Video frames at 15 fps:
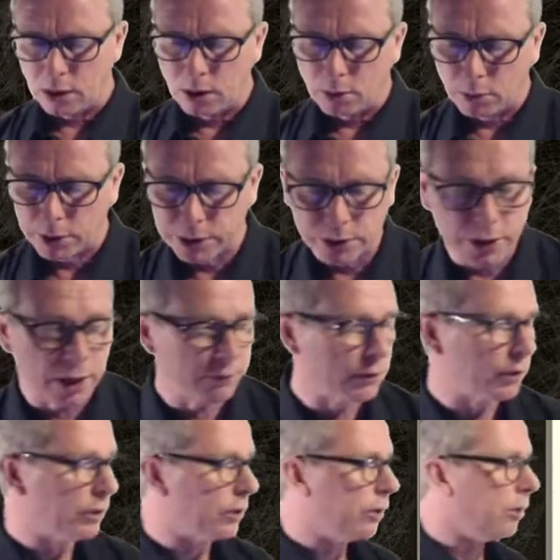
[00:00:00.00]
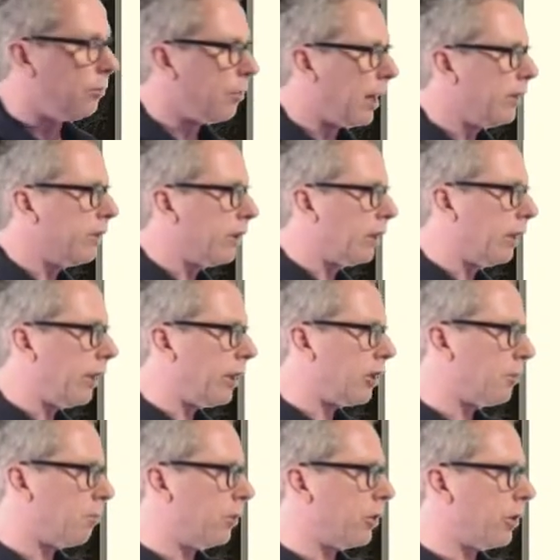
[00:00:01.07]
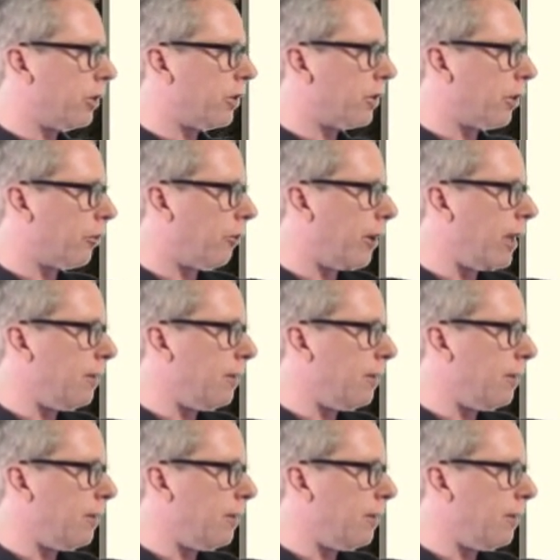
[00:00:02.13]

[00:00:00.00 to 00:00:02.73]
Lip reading: What you'd have to do basically is produce 3